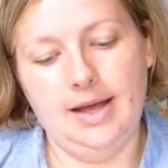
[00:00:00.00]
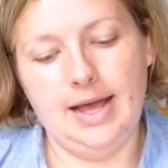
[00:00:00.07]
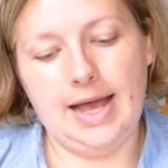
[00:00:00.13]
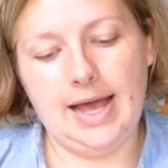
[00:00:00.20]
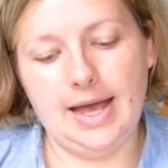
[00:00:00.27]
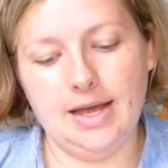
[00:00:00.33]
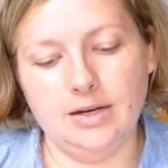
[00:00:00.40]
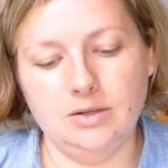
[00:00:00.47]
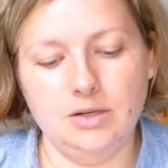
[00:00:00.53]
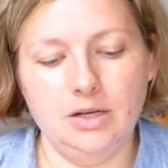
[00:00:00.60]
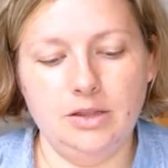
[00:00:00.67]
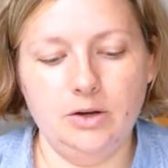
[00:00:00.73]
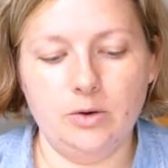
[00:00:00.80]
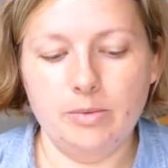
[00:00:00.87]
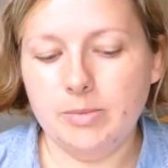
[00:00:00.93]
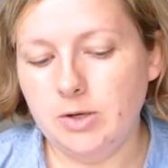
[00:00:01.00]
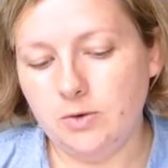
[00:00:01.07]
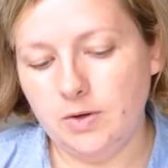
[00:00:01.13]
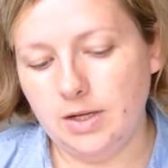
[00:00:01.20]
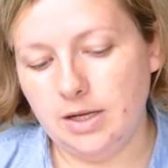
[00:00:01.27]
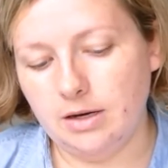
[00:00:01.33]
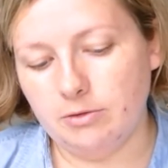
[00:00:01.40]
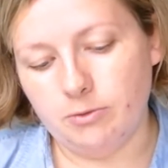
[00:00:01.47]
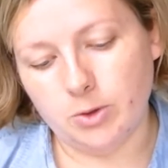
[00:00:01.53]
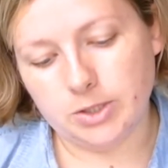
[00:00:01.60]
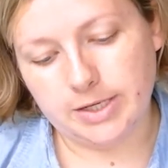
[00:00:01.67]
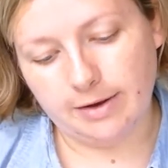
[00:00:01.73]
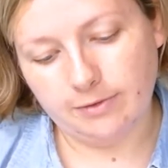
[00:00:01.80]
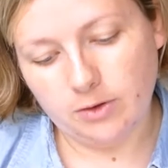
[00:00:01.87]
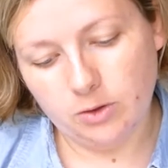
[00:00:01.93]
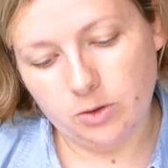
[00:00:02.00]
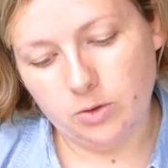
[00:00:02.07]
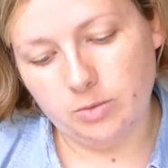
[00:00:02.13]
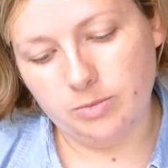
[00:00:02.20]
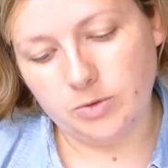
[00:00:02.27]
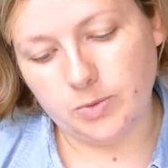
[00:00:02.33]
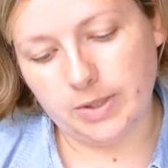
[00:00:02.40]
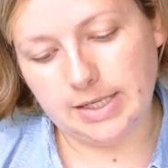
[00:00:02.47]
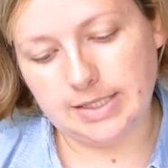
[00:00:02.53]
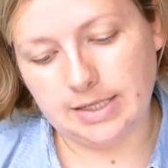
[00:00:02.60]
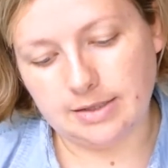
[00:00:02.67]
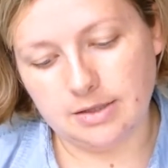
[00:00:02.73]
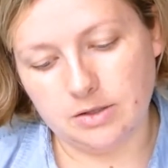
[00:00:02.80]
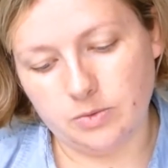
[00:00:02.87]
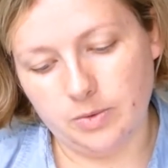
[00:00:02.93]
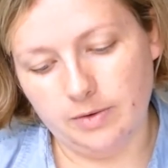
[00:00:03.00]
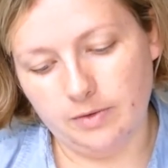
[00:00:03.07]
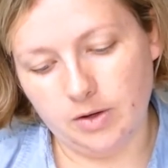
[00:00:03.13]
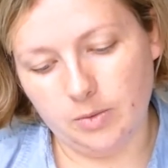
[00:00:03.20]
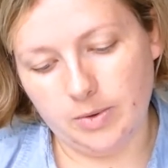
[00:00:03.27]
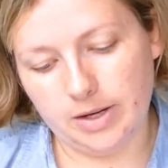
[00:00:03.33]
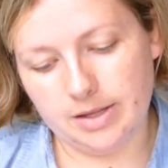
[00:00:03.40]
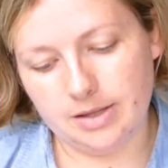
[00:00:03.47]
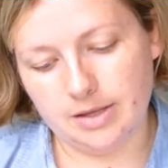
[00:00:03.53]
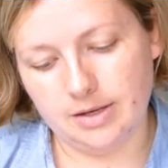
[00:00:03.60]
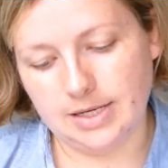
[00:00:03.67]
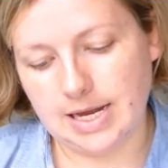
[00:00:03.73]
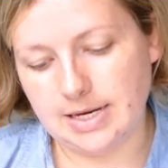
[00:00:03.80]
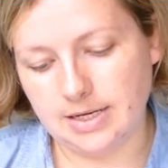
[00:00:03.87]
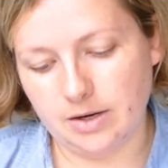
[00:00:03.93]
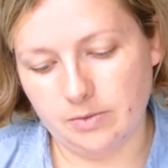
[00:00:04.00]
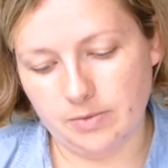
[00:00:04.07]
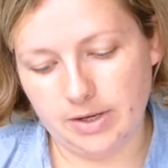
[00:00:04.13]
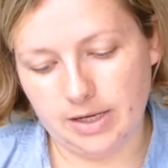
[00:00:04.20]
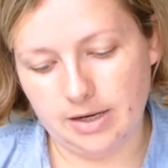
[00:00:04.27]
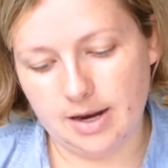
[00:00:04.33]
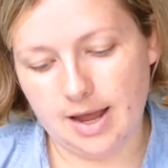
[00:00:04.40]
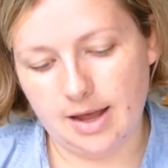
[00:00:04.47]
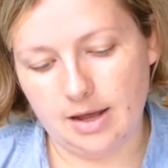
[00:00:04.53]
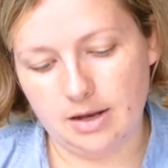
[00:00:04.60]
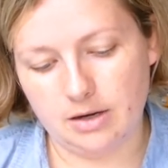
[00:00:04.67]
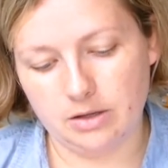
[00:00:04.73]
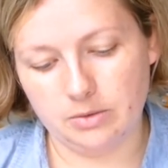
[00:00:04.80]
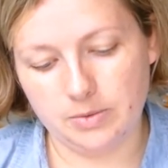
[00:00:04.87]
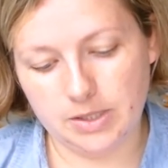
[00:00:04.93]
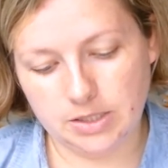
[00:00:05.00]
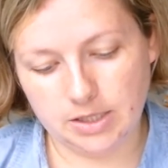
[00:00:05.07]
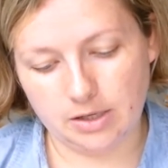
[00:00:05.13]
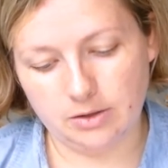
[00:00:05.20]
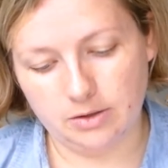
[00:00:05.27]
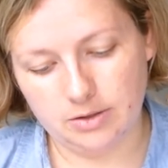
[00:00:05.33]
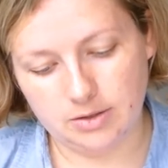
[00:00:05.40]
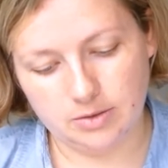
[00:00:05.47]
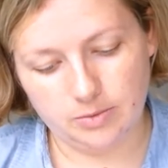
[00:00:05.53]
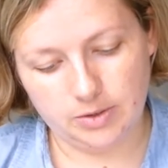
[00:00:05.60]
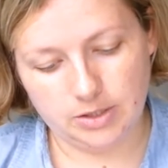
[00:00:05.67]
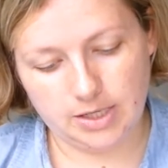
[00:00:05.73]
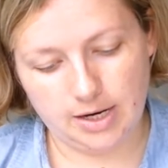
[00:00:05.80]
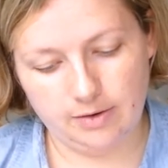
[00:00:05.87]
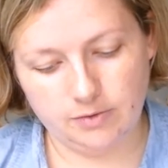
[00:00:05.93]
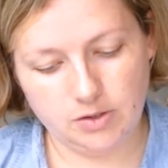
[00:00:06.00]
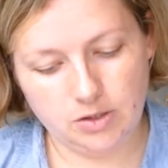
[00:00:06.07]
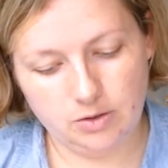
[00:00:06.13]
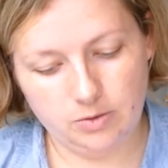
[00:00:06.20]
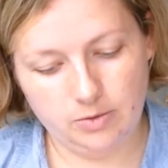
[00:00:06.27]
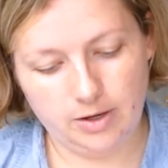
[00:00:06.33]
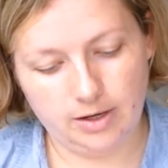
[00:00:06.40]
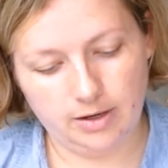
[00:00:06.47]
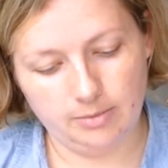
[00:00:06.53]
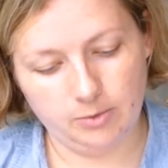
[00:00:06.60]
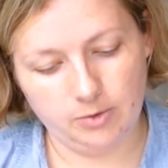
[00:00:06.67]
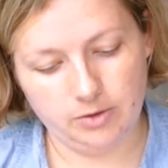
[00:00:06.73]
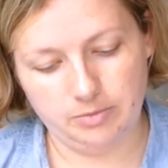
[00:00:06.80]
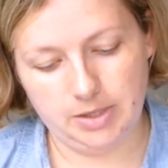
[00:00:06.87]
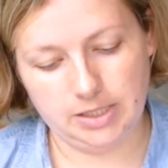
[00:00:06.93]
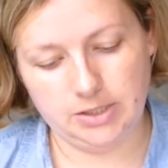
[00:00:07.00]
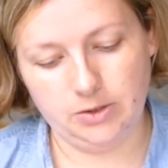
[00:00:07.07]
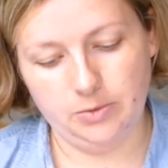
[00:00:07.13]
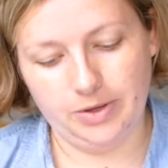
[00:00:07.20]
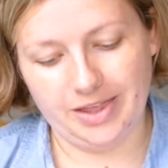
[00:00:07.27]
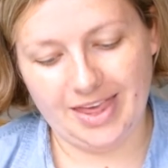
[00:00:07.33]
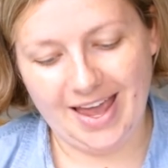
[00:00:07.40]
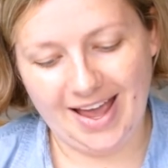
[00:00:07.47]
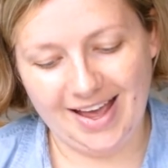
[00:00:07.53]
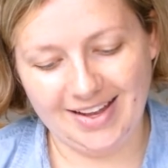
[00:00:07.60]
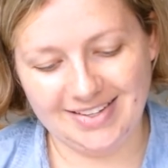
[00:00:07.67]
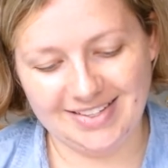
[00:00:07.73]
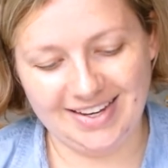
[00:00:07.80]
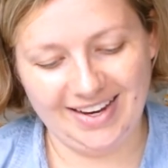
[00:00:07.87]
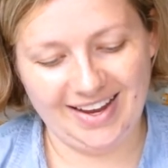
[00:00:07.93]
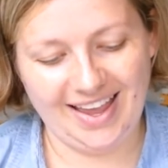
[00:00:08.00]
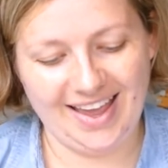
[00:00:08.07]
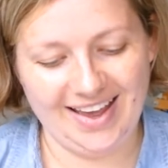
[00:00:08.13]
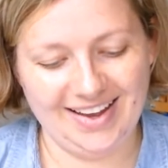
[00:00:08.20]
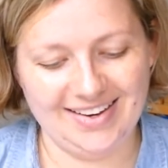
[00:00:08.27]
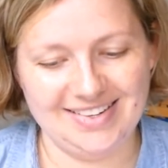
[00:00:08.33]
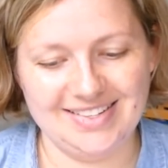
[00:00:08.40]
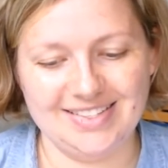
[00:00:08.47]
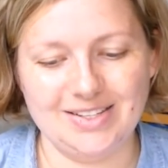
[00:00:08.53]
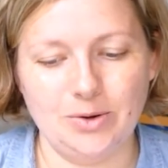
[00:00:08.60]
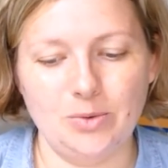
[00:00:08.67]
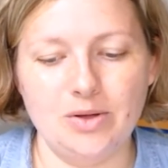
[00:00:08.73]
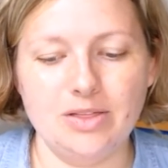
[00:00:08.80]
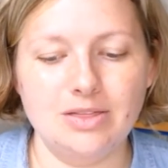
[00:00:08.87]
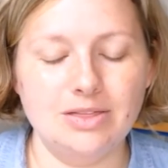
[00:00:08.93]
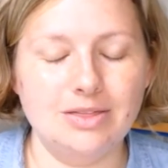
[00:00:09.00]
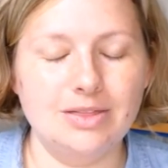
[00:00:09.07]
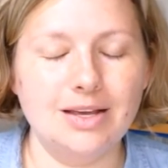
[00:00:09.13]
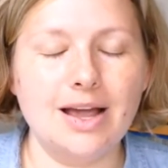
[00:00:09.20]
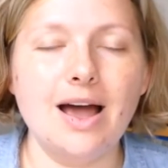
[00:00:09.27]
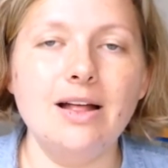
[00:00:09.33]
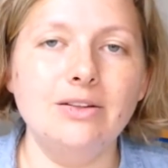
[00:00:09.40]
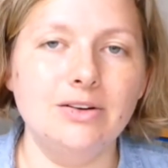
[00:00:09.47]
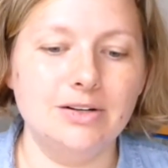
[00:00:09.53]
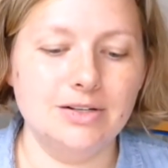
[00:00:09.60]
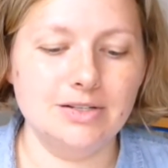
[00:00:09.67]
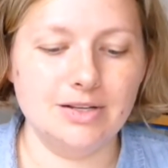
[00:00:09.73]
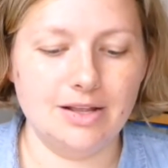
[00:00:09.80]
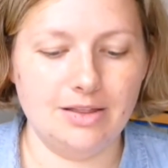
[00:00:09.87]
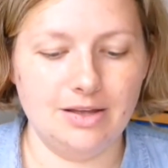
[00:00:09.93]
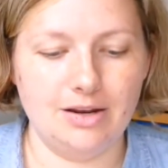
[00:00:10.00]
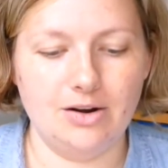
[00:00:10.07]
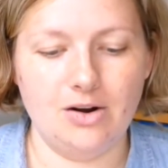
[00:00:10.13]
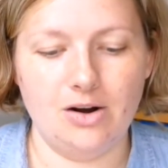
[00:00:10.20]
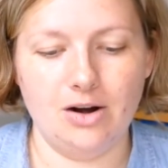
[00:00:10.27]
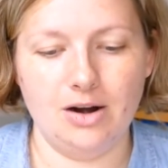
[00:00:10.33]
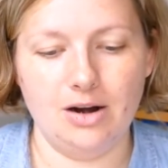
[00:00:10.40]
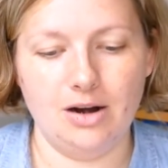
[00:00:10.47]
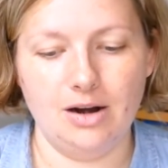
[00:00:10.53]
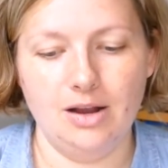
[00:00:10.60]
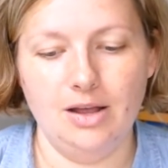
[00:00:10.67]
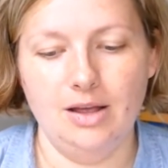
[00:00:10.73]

And the equipment you need: a 4-shaft loom, 26-inch weaving width, 10-dent reed, and 3 shuttles, which I have 2, and I'm going to make do with that. And so the colors that are